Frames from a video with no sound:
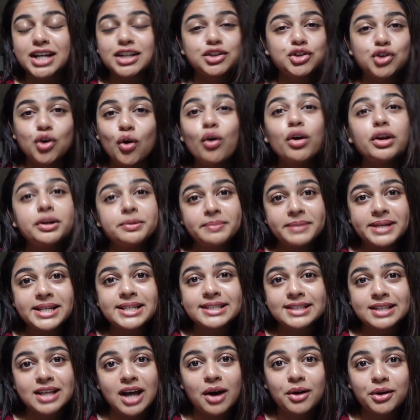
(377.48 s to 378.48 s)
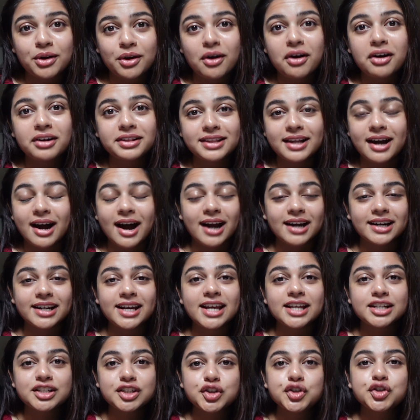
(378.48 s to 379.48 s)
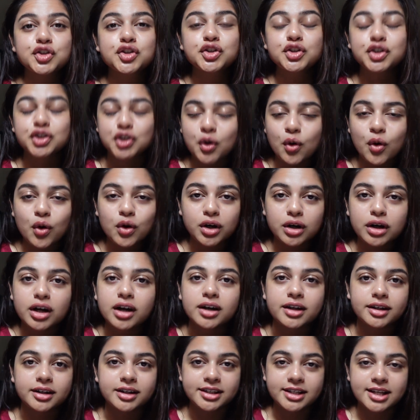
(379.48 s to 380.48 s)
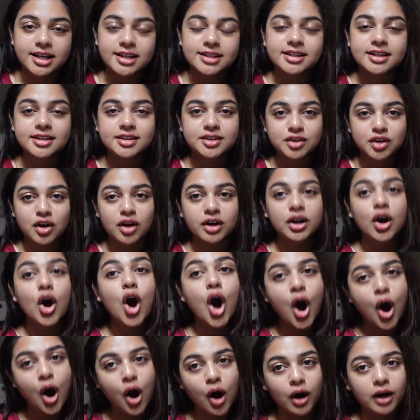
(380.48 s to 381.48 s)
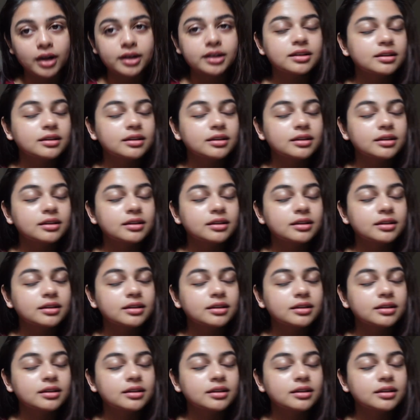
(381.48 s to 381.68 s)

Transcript: don't miss out on that. It's so good. Yes, it's not hot